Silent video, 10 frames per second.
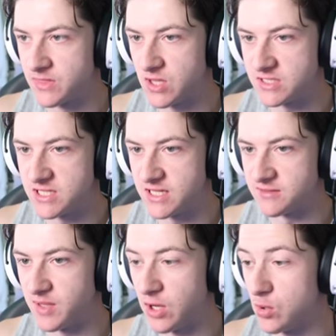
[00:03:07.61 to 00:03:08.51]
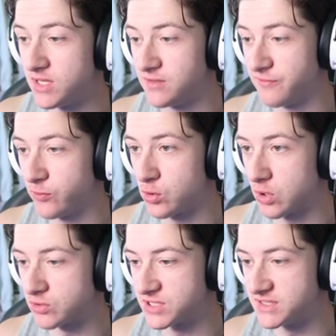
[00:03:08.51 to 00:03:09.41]
13 games played. Only 4
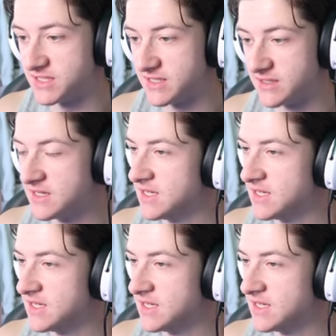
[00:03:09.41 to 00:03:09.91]
goals conceded.